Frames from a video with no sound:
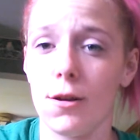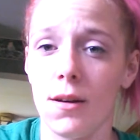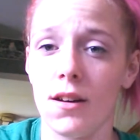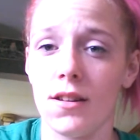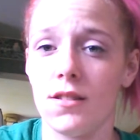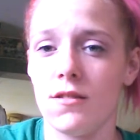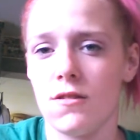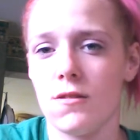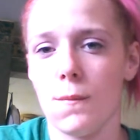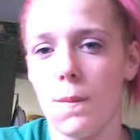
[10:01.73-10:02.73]
about it,
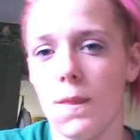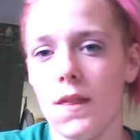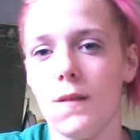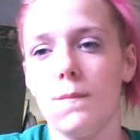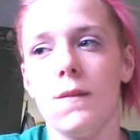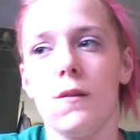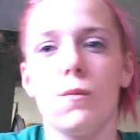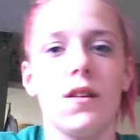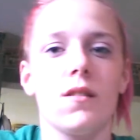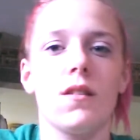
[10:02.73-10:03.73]
just maybe
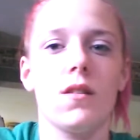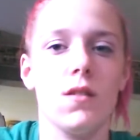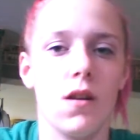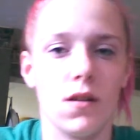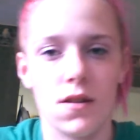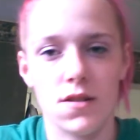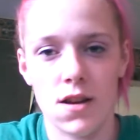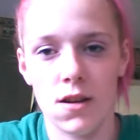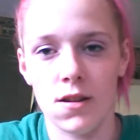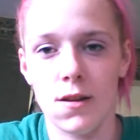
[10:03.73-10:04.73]
wait a little longer to
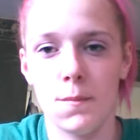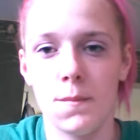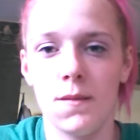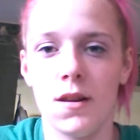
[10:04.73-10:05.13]
tell them.